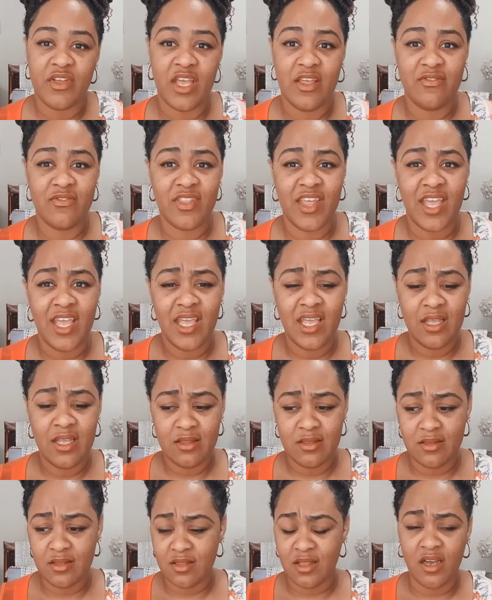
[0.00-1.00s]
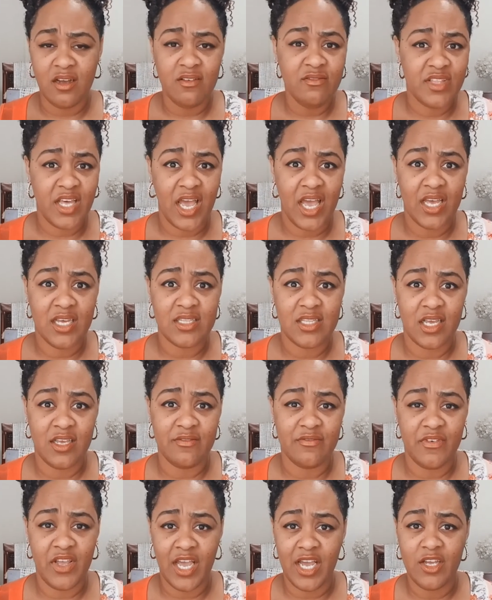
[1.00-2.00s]
And they loved that.
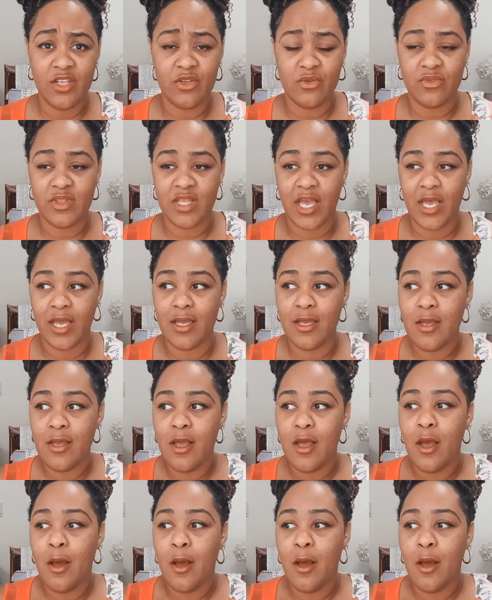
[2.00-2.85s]
They valued that.